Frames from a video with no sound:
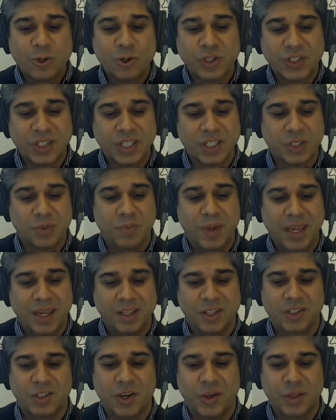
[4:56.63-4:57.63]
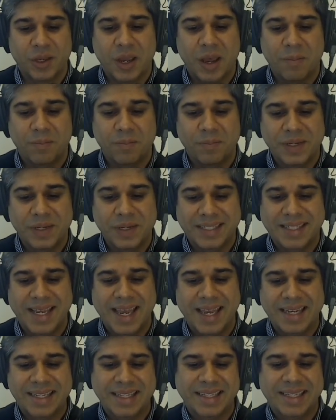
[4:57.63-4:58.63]
Interest expense on the company's
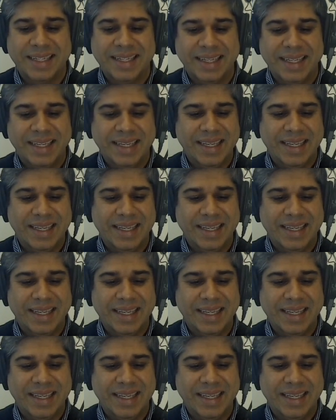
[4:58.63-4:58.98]
debt